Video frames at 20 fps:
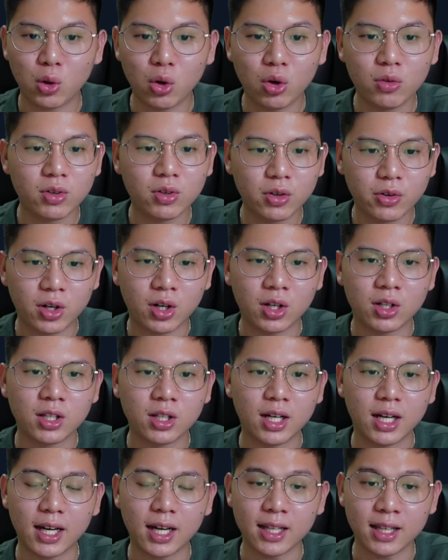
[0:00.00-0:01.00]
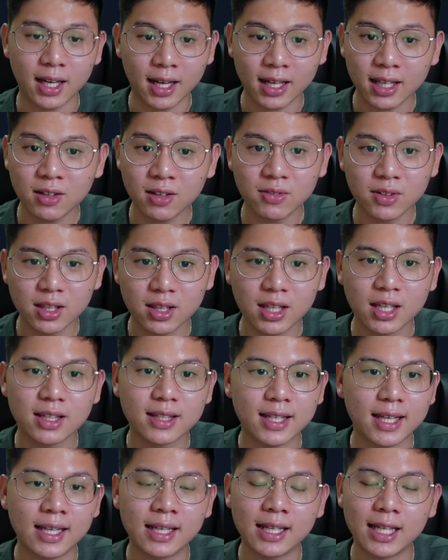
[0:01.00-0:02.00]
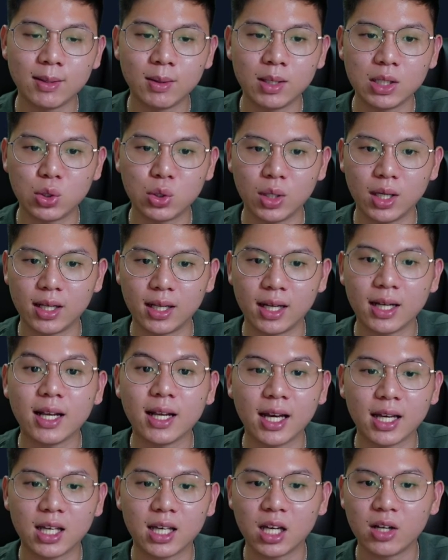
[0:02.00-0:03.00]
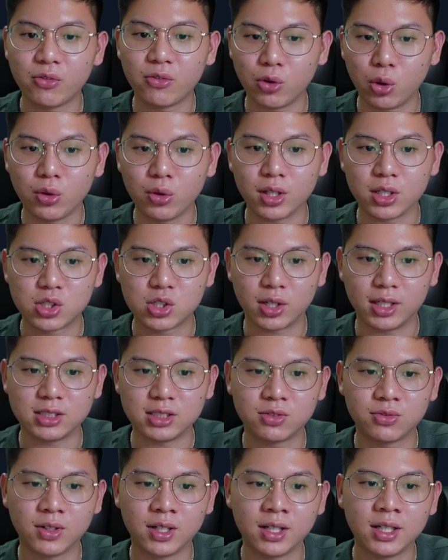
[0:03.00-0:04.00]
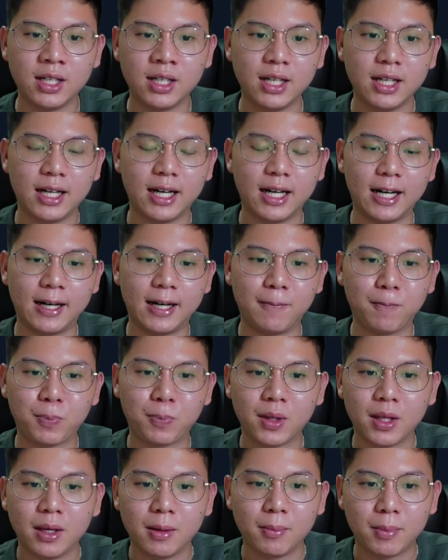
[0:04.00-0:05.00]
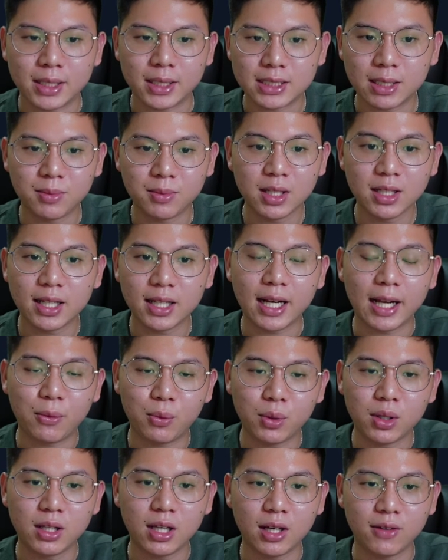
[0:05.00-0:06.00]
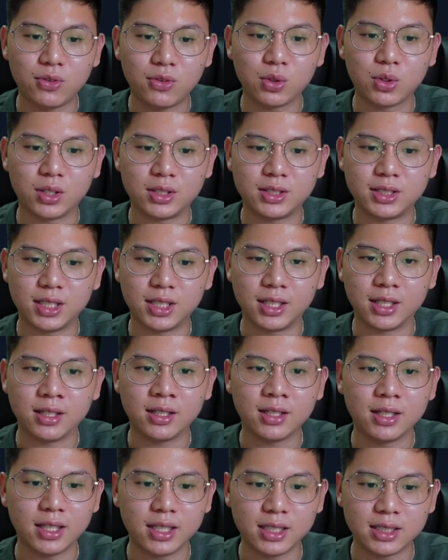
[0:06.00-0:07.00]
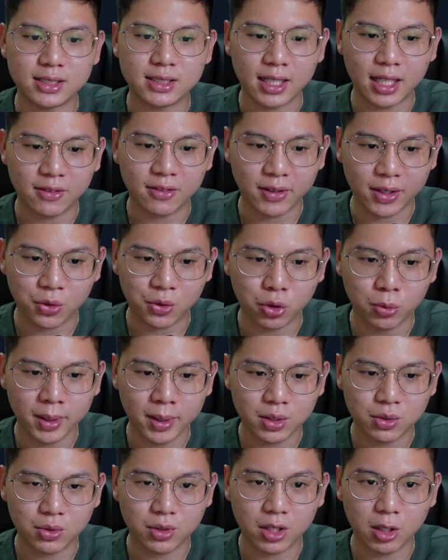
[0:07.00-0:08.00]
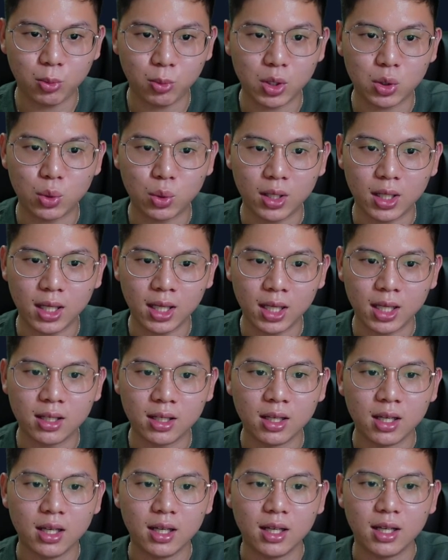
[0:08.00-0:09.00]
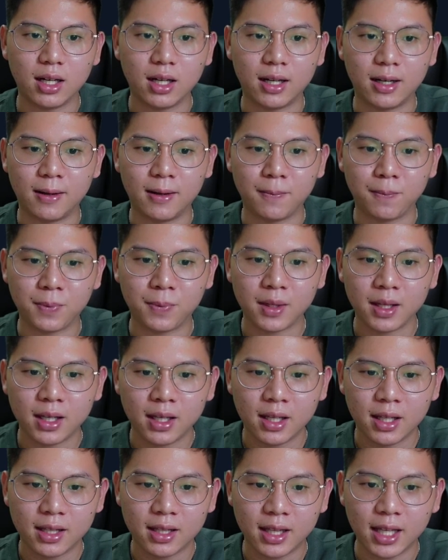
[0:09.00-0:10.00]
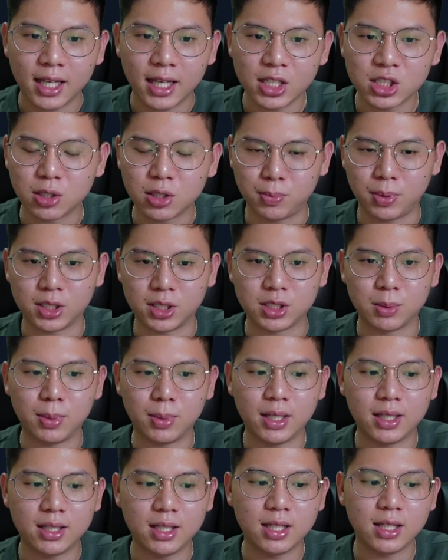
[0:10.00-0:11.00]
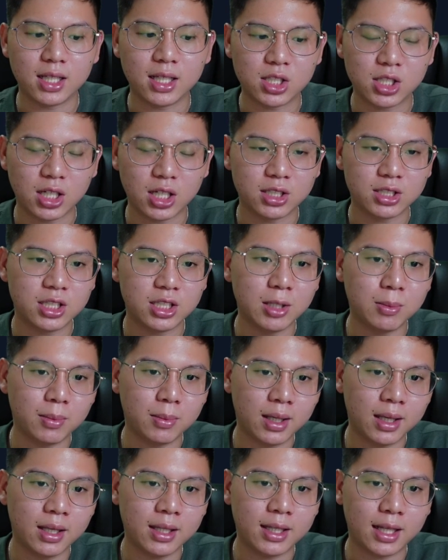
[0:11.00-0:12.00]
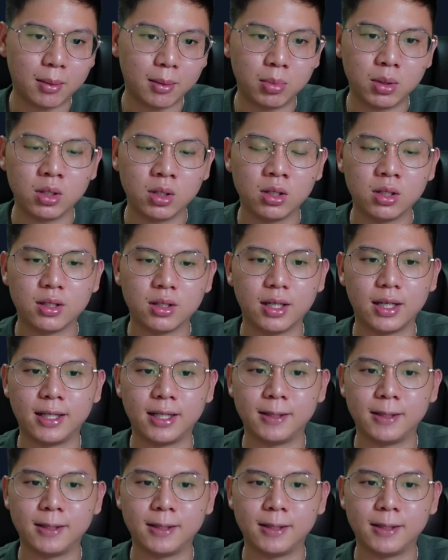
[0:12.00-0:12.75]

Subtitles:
overall, I even think that in game week 29, I can roll the transfer. But something that I will have to consider is that if I go back to game week 28, there is a possibility that Chelsea may double,